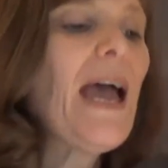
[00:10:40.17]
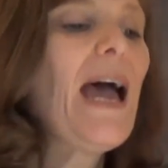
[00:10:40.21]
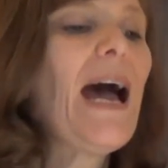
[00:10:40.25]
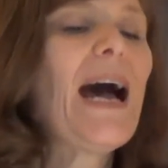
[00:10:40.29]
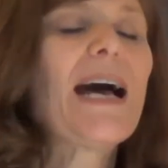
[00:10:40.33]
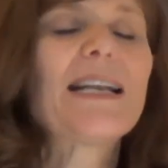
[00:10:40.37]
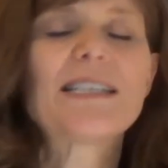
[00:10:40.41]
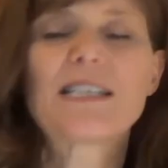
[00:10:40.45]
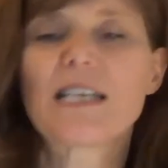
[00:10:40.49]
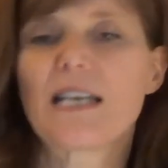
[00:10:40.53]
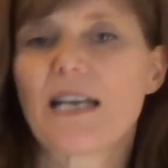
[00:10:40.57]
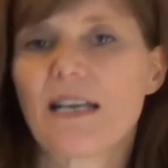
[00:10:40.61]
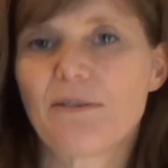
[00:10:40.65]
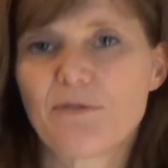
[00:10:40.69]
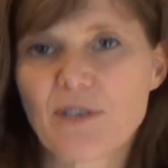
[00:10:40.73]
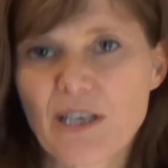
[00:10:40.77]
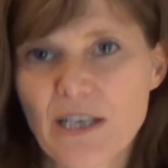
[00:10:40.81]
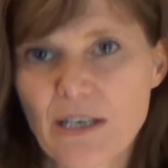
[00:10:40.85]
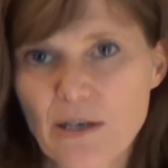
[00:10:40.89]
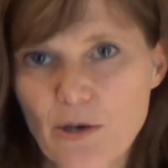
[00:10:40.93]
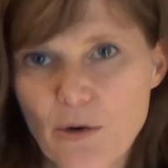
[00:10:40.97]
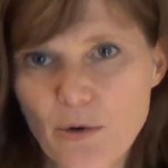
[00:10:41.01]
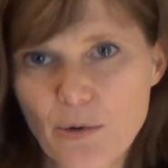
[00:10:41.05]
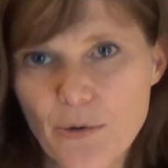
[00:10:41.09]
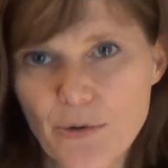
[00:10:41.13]
Until I've
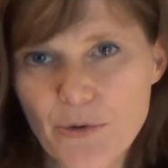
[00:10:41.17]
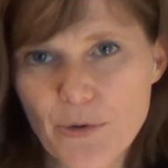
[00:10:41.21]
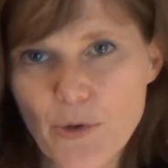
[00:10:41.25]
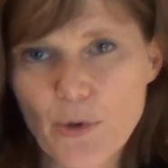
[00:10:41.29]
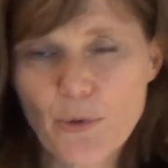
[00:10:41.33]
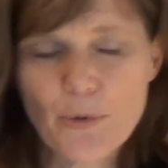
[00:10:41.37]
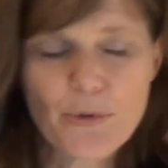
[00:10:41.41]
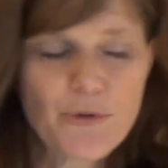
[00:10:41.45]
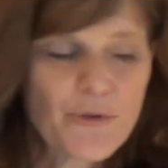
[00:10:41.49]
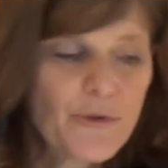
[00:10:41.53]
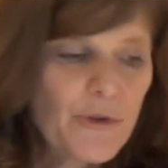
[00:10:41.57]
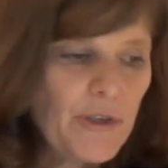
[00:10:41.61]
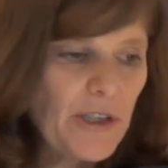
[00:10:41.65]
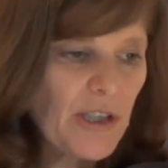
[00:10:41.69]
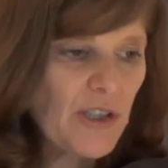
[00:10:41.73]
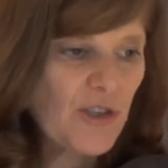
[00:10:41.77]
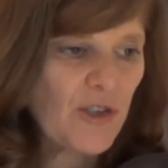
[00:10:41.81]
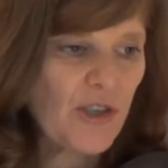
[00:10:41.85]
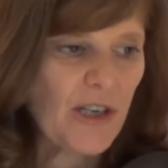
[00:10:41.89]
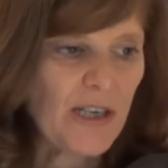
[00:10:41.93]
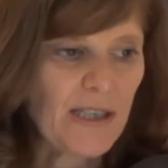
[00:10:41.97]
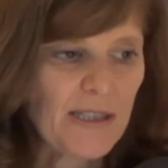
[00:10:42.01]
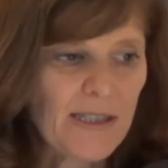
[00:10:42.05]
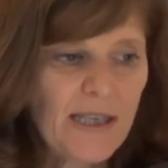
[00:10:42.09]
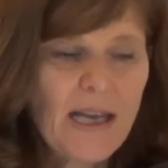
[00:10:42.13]
done it on all 3
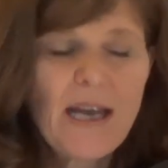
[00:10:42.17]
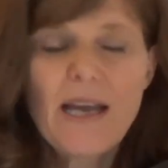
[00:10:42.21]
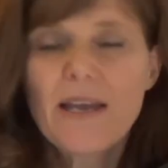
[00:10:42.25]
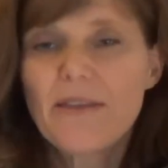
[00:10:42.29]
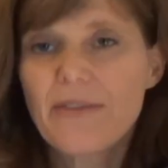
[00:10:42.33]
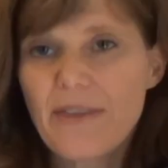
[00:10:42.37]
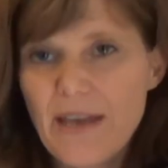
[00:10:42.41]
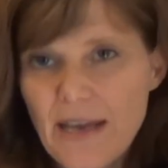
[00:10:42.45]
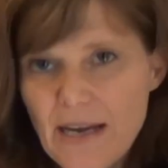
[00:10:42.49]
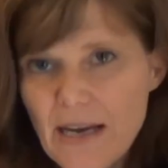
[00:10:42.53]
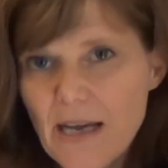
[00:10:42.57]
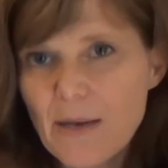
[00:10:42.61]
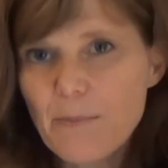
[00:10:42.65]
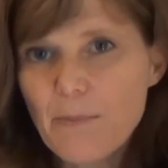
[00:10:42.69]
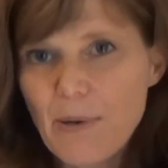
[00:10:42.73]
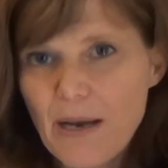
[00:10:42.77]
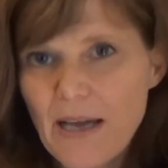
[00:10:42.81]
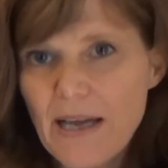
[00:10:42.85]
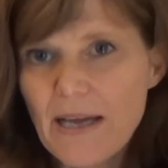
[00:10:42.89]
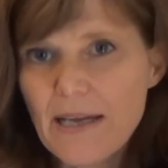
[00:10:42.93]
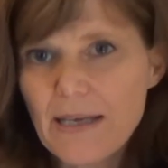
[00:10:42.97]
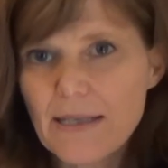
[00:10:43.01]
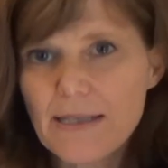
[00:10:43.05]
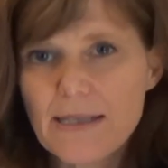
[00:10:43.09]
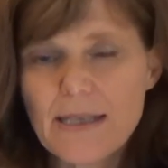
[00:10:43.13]
strings. Then I play
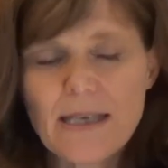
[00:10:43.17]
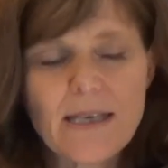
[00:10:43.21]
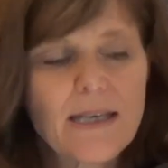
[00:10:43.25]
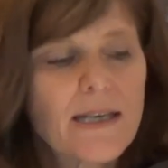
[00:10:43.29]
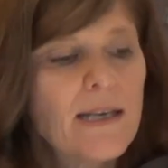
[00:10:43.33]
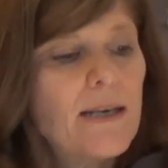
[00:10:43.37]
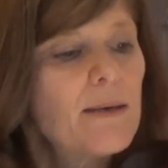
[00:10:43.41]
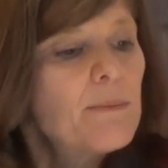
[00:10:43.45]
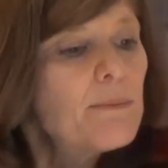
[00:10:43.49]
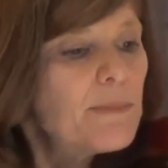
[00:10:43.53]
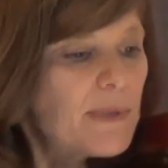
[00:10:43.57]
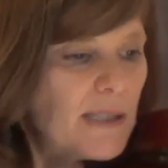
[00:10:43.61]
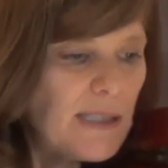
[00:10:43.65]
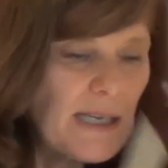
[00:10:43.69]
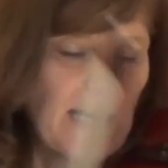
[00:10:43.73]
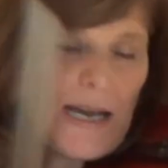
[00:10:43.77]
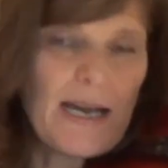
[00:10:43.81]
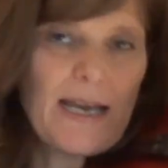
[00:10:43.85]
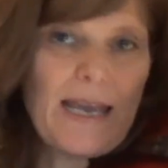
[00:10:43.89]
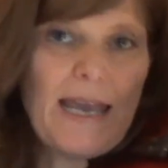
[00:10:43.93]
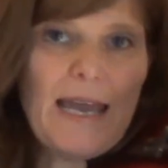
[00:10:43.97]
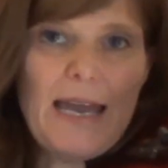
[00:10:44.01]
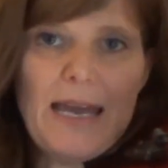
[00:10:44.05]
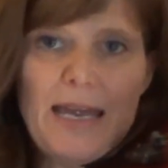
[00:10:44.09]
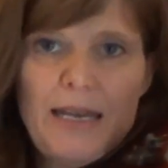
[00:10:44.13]
it as it comes.
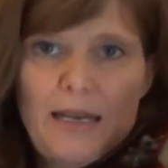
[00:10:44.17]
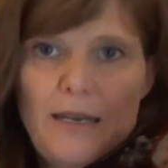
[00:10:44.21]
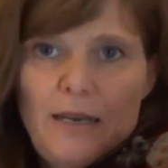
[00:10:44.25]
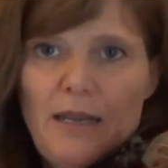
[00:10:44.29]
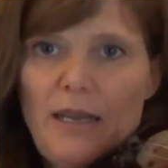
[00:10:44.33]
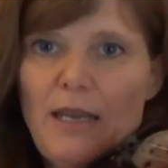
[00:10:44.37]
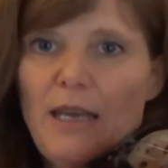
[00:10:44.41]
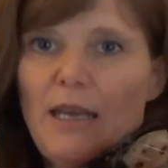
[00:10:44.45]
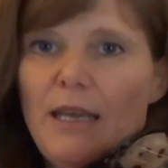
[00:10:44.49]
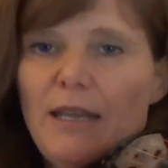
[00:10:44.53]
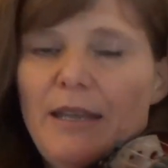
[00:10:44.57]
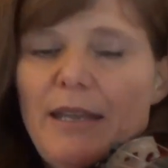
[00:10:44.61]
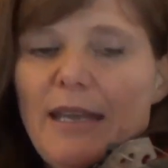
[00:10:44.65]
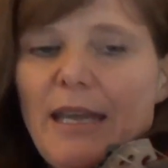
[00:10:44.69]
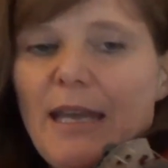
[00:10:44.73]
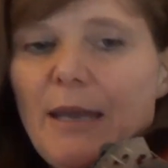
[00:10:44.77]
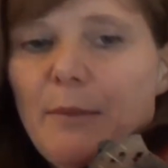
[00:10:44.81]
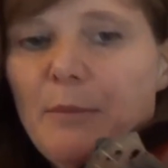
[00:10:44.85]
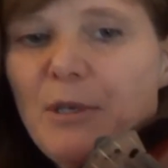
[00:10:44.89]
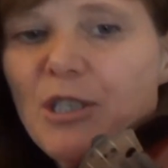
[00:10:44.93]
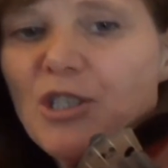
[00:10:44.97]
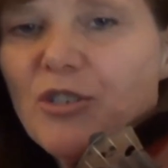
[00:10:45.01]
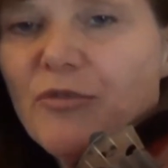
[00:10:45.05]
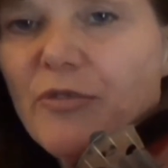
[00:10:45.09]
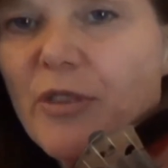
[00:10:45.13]
Again, the
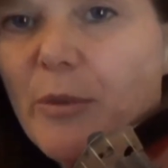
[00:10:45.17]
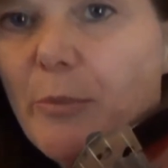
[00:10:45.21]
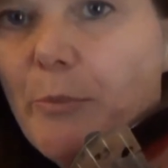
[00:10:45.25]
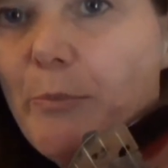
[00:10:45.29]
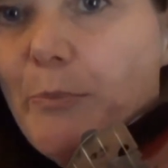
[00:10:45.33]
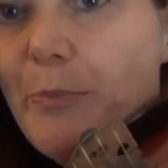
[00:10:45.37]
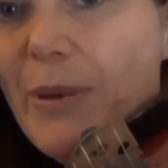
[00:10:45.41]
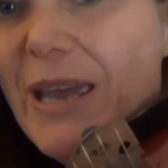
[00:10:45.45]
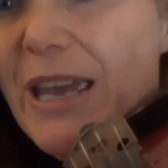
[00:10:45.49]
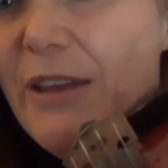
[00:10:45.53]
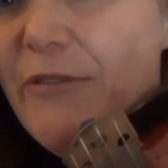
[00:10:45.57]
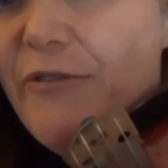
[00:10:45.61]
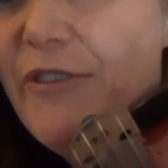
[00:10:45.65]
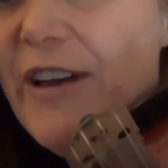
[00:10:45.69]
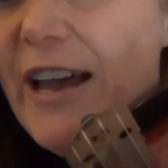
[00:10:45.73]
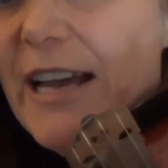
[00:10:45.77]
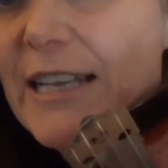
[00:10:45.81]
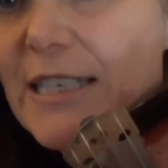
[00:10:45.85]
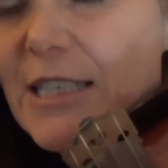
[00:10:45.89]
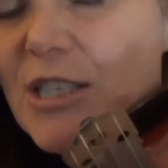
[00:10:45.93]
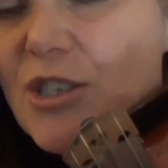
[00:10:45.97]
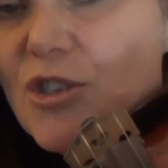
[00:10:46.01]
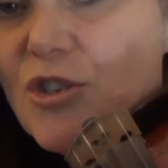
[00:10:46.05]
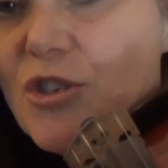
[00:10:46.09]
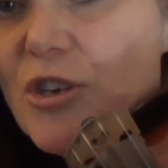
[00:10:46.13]
image of the big
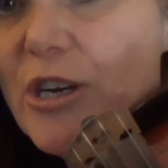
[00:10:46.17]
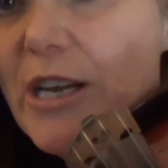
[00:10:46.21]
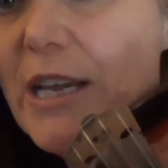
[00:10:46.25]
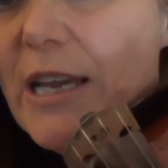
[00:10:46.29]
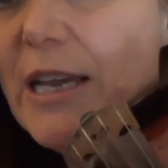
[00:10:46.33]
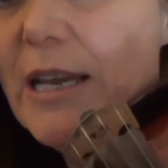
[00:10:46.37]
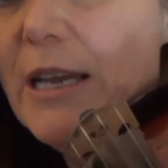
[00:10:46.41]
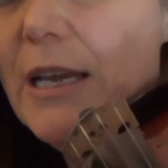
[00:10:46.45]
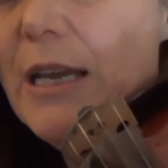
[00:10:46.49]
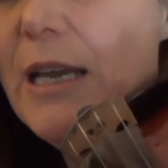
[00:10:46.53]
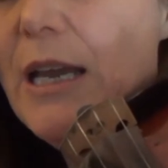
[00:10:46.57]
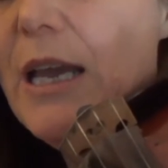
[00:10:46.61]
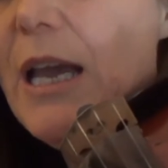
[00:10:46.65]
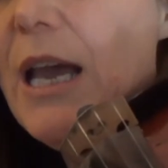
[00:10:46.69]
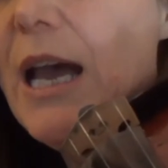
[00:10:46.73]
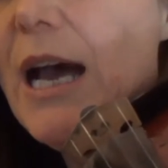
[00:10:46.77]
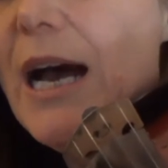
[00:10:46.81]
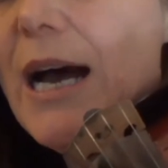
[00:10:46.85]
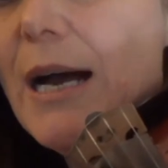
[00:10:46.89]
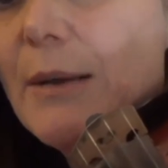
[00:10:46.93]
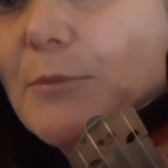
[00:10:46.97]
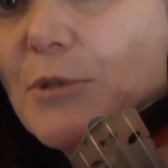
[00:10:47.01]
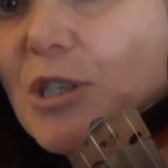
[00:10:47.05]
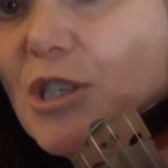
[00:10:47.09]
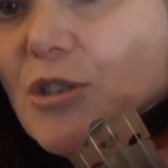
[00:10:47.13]
fat string.
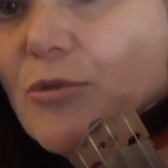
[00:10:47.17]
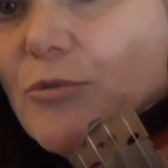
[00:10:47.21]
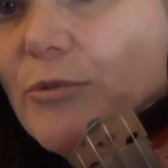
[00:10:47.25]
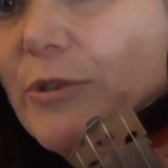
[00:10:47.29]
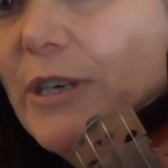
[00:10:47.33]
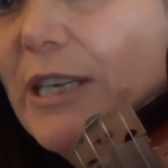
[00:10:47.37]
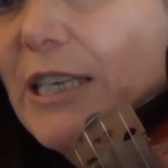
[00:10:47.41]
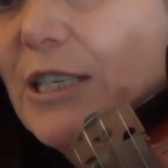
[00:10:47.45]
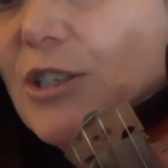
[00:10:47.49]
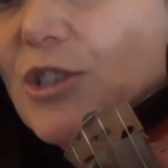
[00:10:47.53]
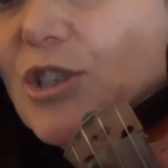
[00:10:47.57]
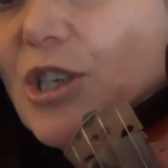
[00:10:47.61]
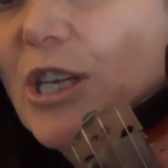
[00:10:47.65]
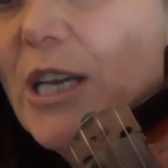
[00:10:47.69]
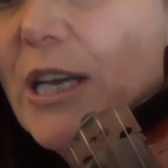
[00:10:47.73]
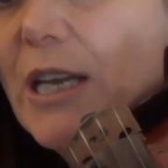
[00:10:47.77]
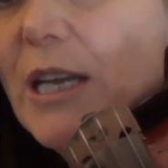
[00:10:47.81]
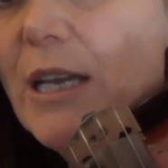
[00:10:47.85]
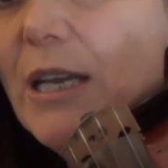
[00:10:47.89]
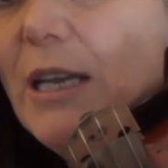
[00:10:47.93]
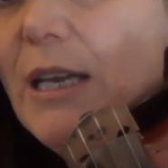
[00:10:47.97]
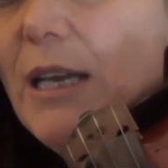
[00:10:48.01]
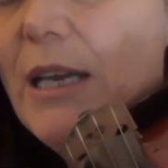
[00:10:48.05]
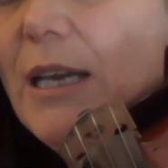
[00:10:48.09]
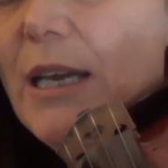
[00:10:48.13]
I'm just
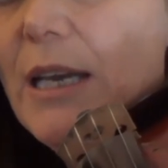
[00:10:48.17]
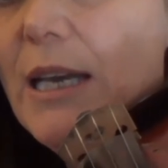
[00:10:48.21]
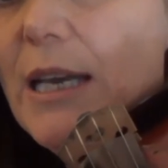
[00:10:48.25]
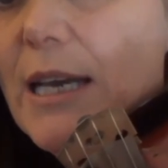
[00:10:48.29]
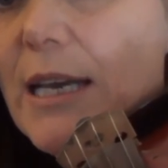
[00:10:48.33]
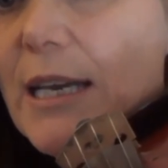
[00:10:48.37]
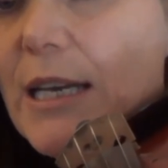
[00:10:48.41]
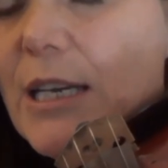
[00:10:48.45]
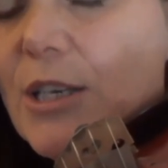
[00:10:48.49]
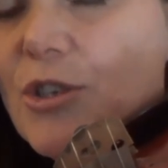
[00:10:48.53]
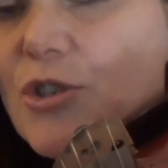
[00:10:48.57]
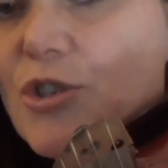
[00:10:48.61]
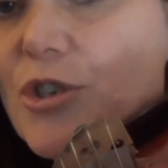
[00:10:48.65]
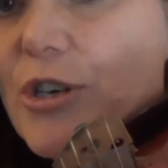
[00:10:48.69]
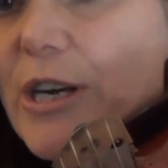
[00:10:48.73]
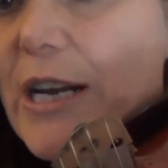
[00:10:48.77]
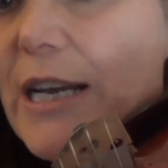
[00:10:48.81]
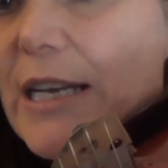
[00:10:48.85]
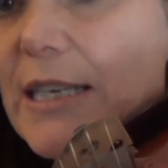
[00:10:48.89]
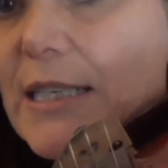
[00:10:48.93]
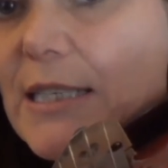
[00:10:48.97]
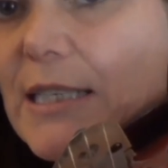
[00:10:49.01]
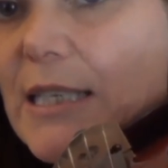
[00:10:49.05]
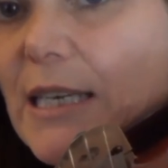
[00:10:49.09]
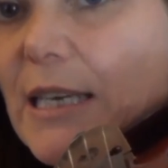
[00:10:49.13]
reaching and
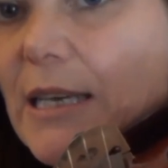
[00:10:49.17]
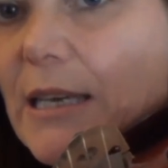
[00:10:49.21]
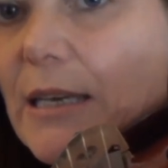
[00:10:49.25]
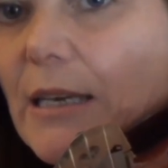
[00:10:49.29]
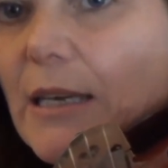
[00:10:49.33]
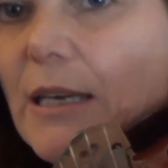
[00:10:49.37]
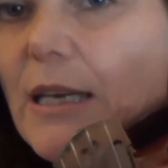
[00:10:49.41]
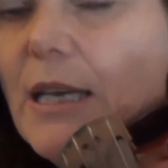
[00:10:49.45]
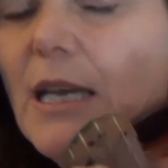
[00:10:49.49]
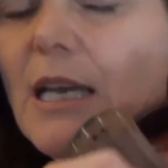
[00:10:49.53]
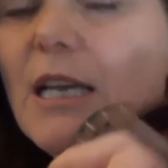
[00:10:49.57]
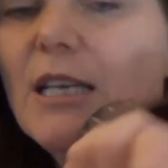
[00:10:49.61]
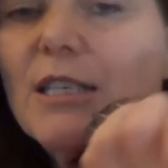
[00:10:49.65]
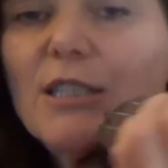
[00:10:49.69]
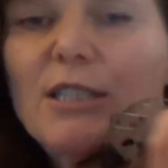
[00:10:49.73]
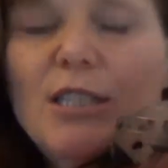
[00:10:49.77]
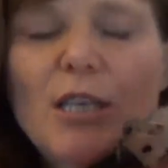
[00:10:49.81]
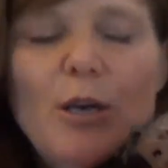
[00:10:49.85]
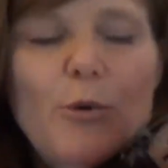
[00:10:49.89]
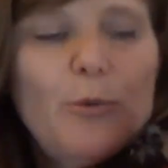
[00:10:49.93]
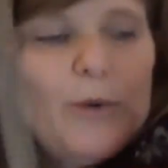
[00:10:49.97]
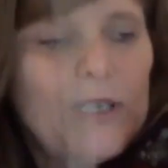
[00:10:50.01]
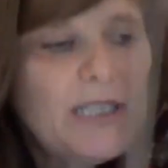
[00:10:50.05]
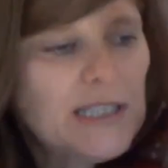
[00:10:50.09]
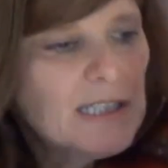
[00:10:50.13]
contracting.
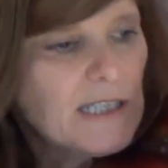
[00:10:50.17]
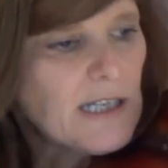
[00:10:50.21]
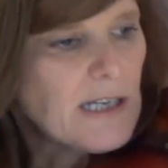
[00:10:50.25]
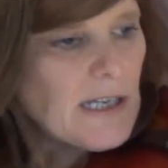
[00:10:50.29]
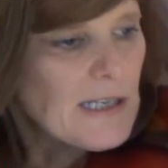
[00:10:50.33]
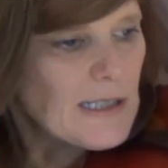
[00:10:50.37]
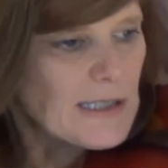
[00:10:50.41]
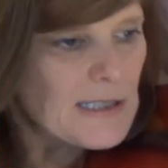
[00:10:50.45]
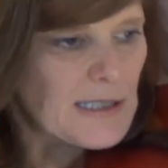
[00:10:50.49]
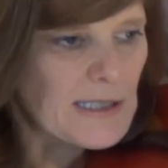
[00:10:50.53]
So we start.